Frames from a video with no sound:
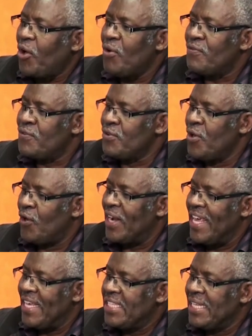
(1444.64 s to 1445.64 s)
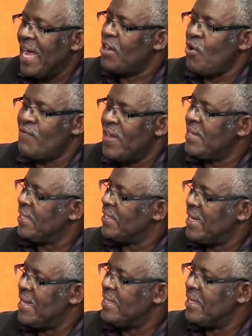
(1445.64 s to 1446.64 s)
of knowledge, lack of
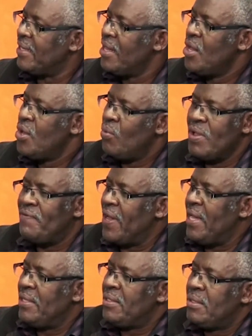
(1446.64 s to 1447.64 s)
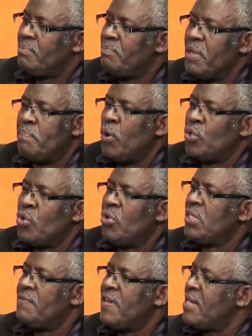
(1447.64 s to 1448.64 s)
understanding, we find people
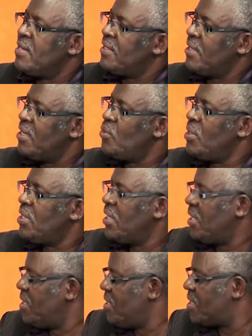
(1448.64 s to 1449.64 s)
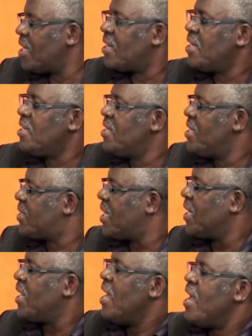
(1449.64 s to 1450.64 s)
don't even understand what they really need. They really
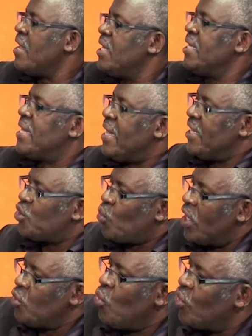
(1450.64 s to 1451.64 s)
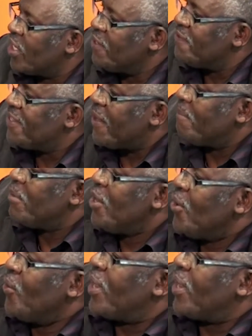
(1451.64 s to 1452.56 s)
think a leader is one who gives them, who